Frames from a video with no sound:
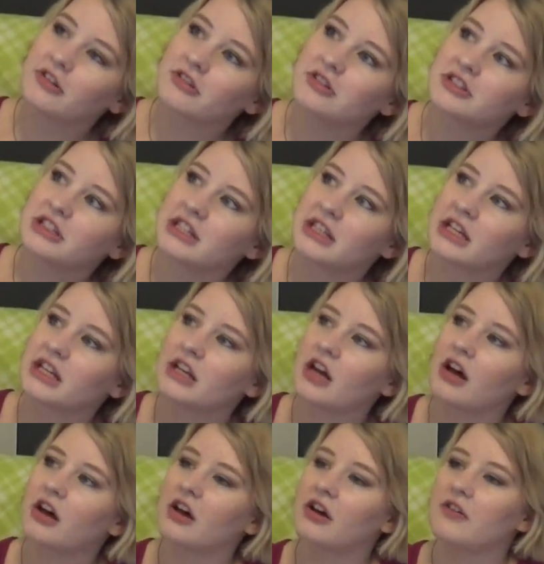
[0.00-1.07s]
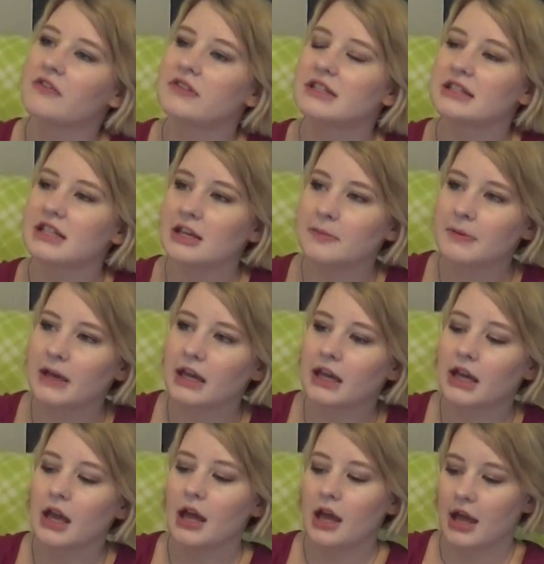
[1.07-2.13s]
routine of
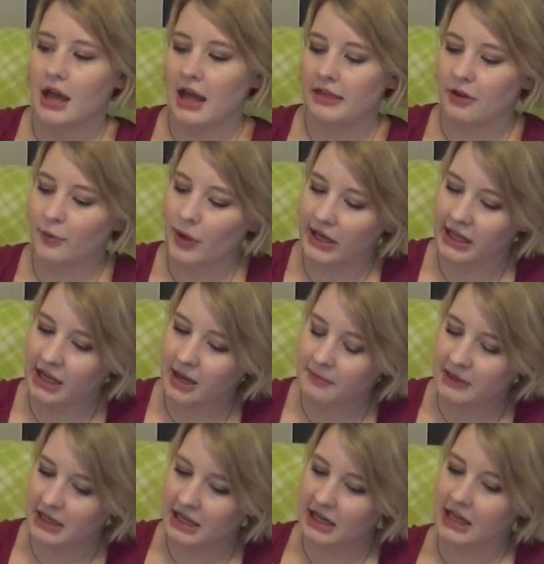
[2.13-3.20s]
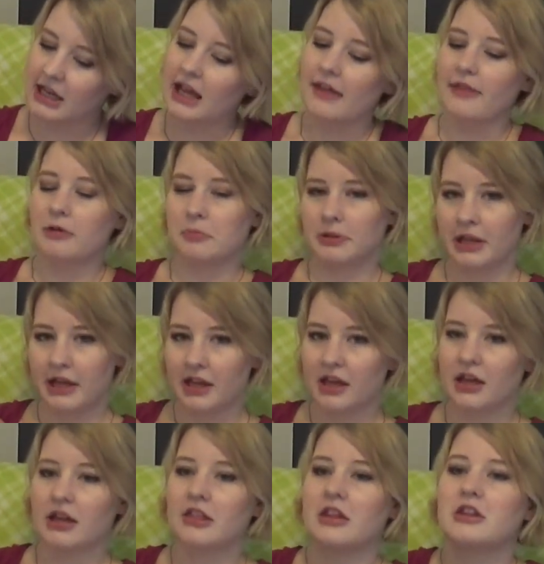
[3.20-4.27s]
sleeping and then waking up and eating and then
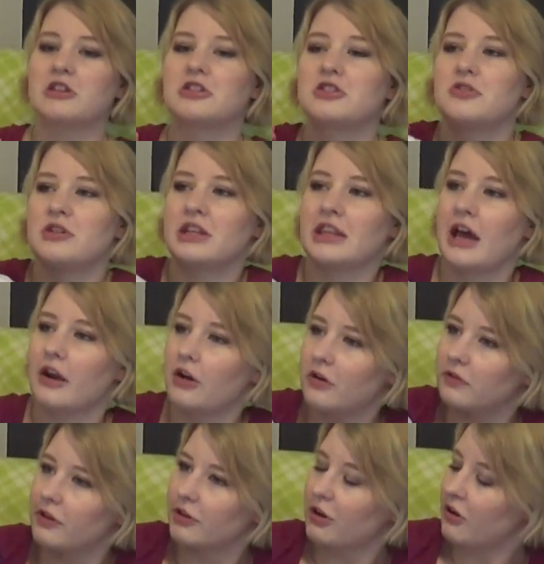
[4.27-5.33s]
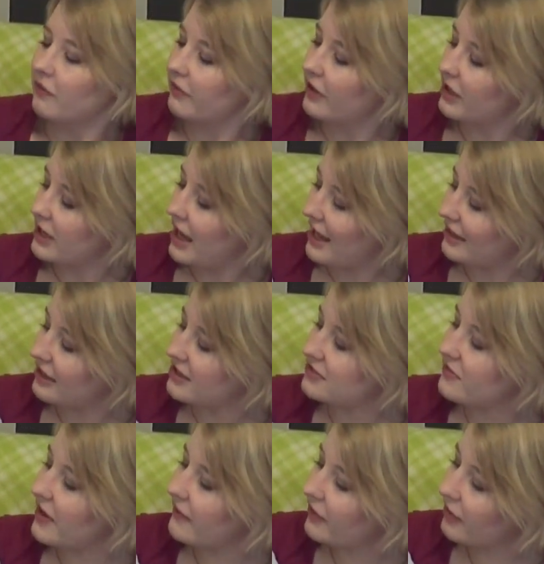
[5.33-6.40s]
playing and then just doing that over and over again. And
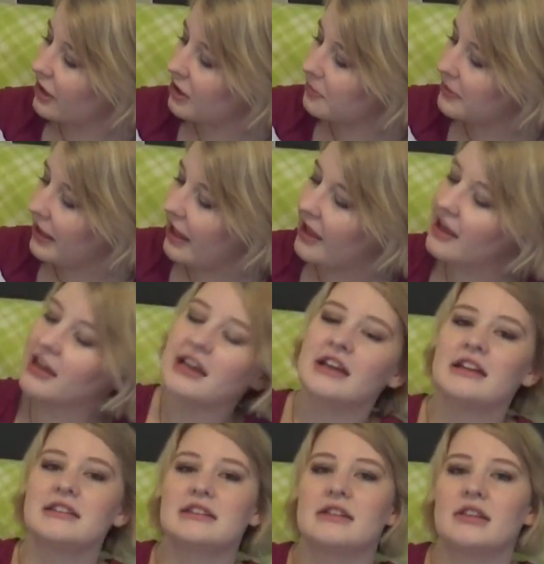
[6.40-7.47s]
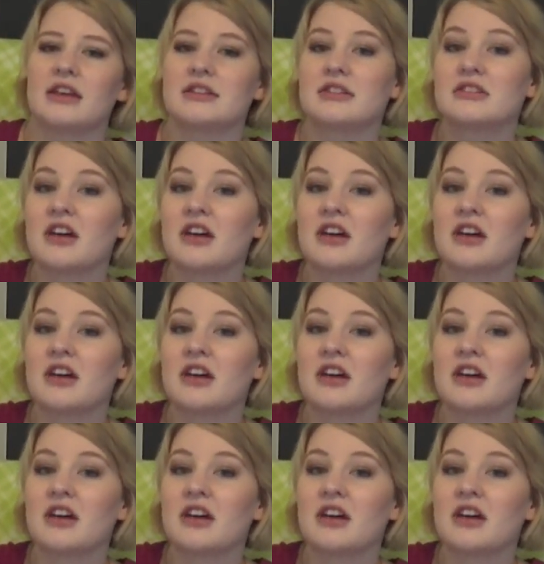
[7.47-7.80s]
his favorite way to play is he likes to